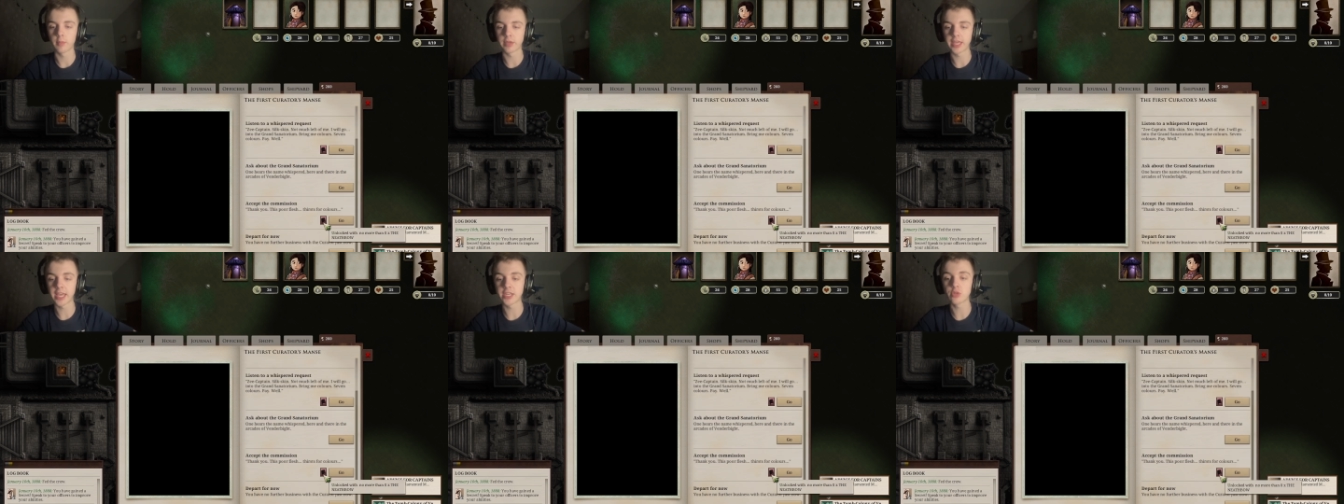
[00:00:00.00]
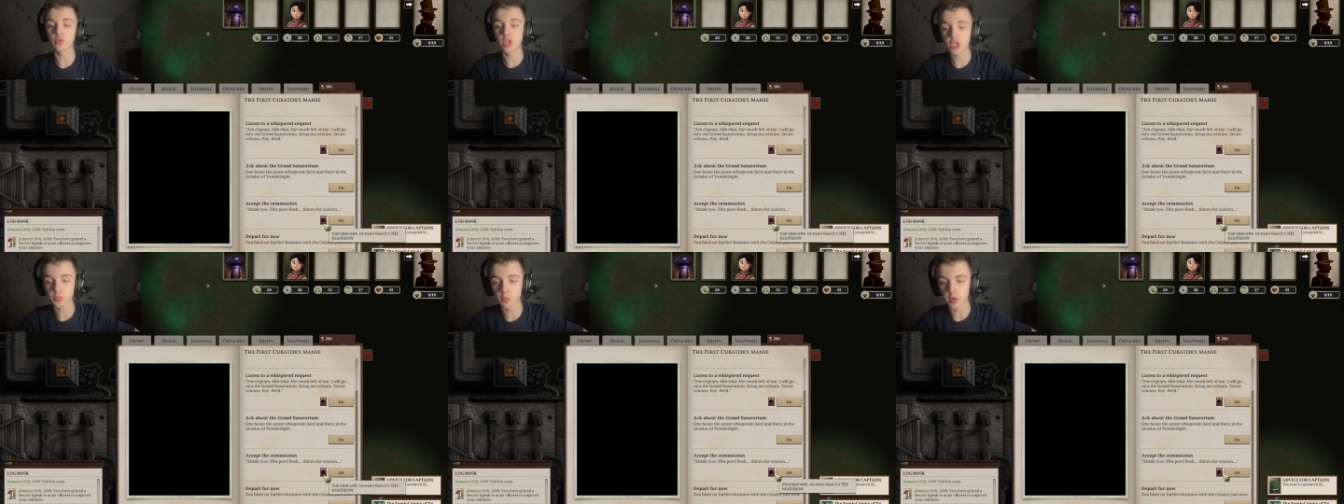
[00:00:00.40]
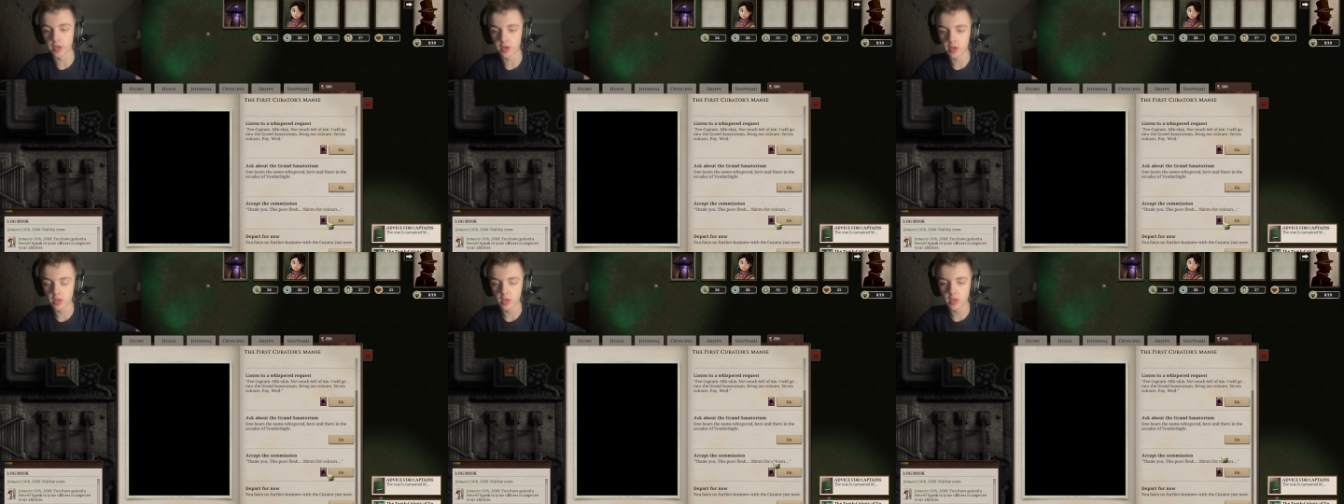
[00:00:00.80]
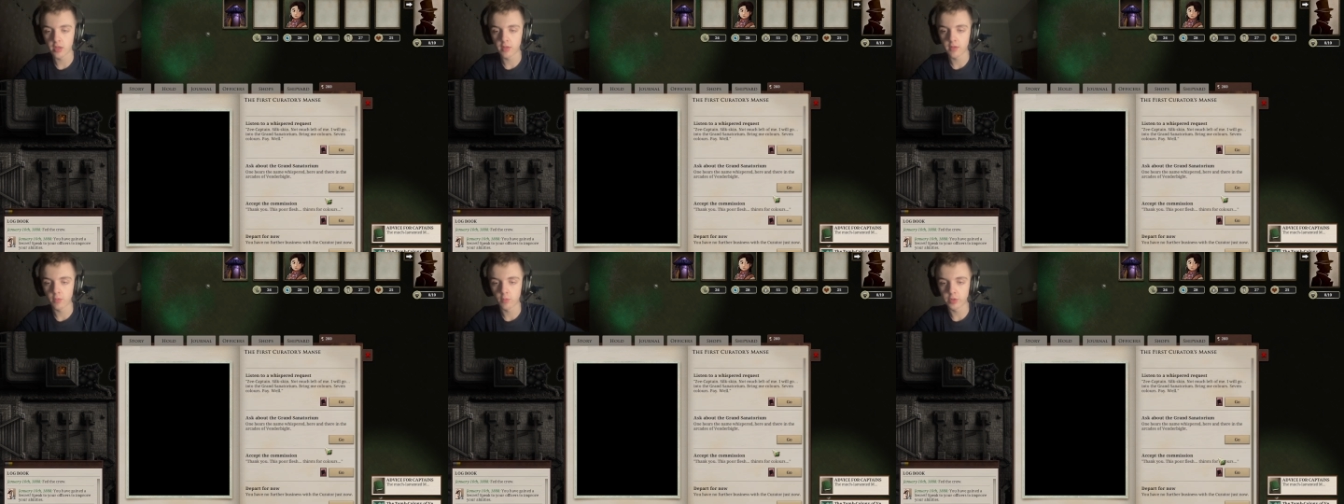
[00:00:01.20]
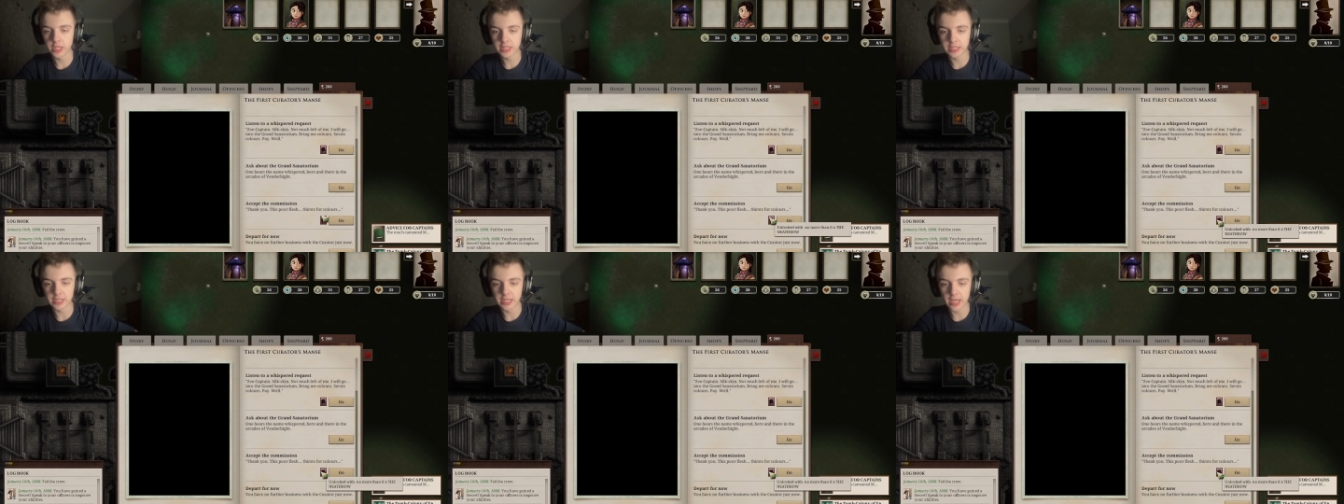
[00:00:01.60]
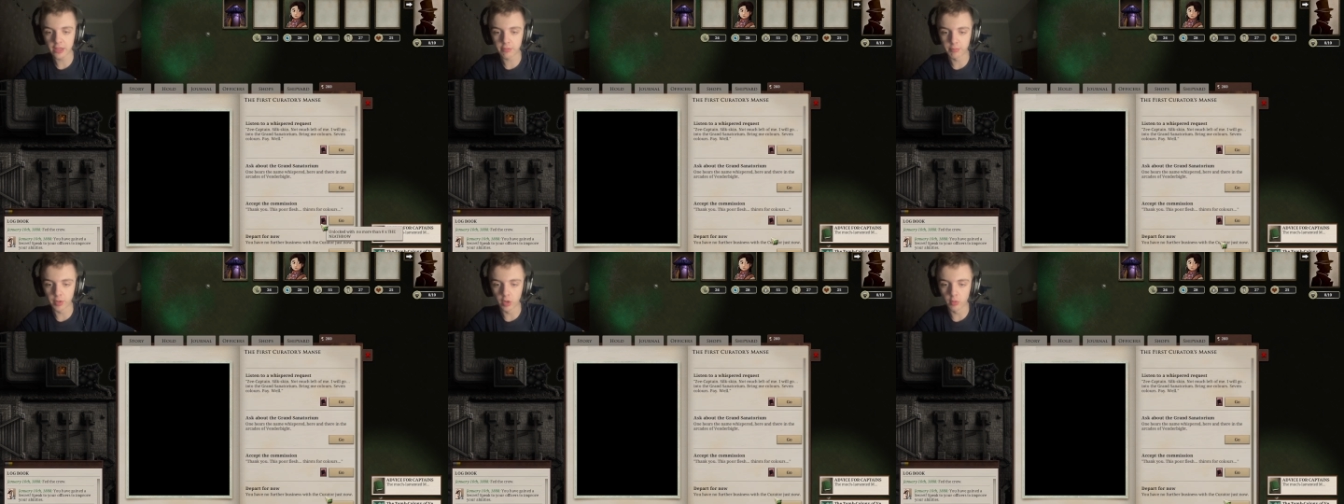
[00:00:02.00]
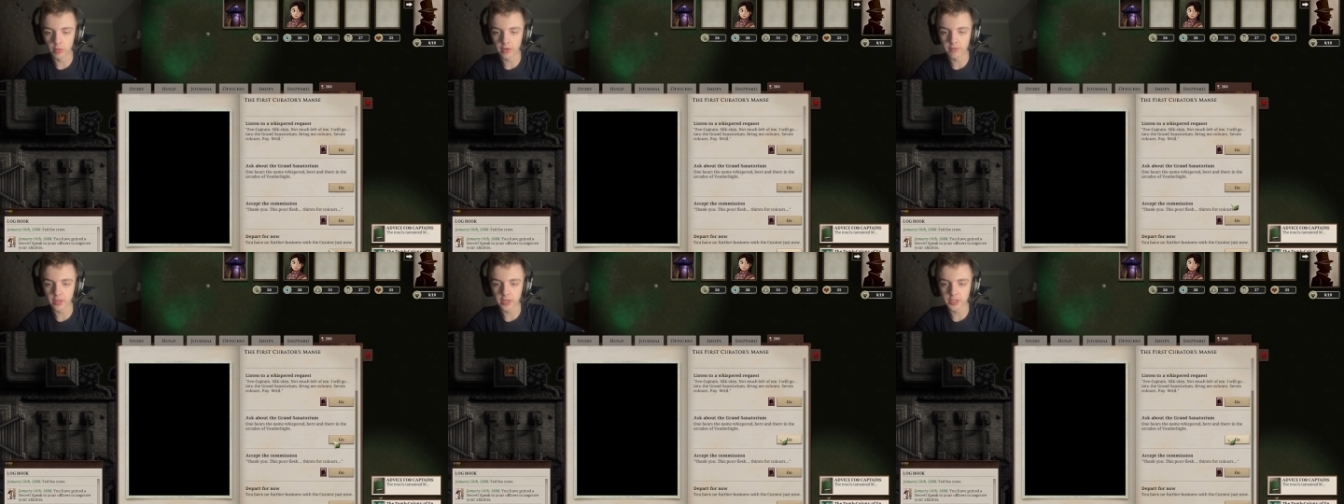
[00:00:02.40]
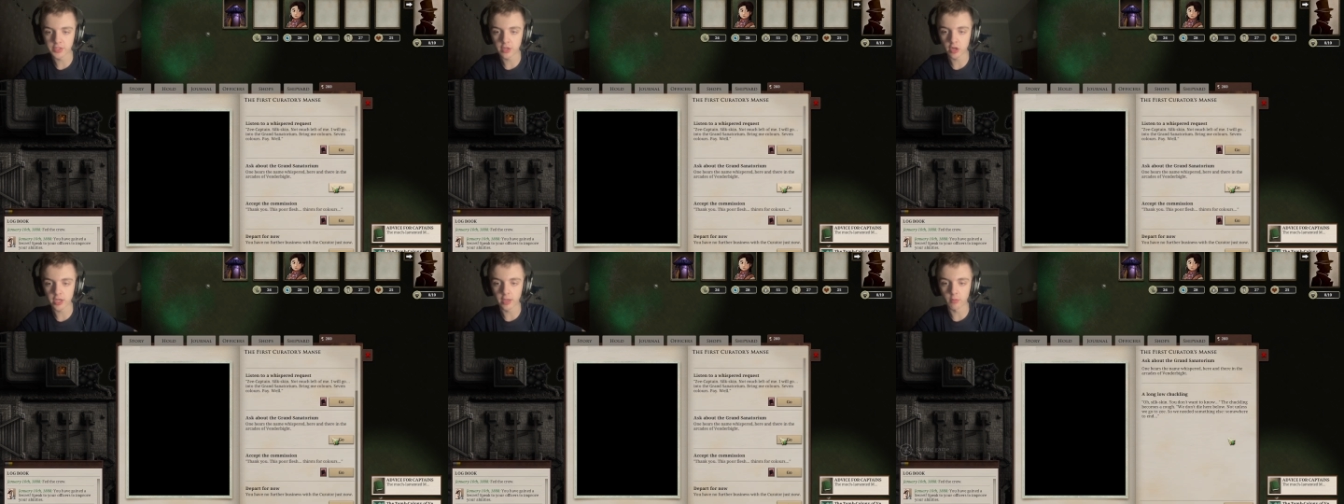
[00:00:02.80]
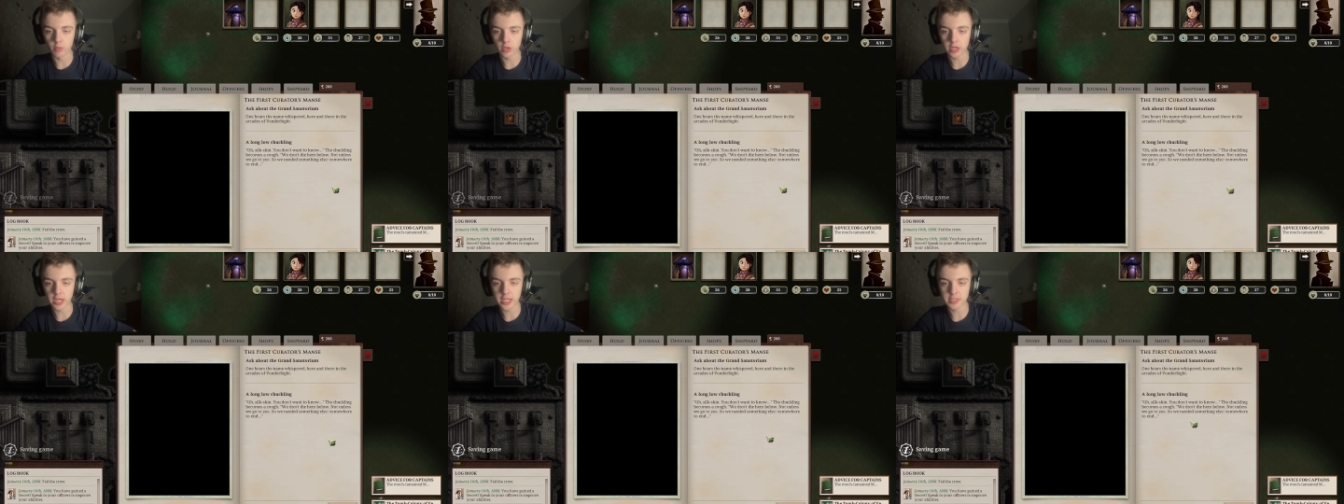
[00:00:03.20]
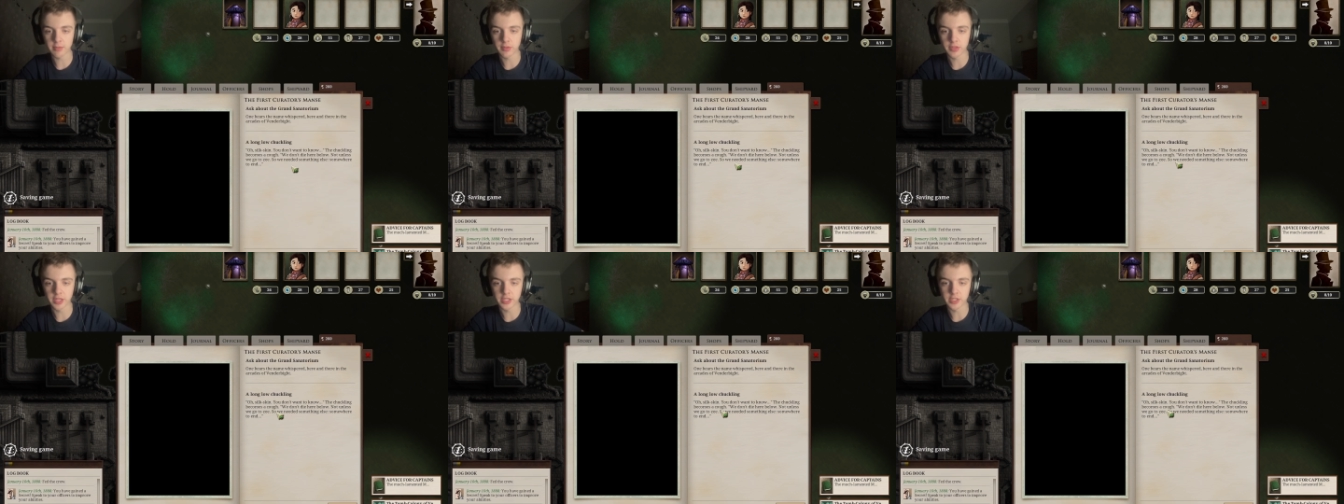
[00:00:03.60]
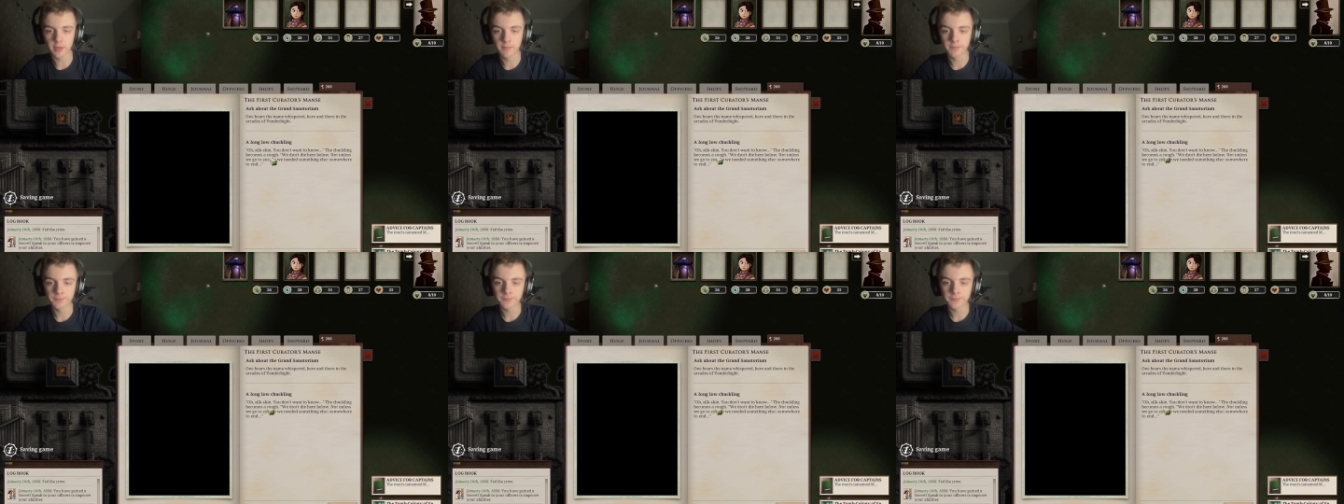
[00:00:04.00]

We can't do this one. We need the Neathbow, whatever that is. Okay, we're gonna ask about this.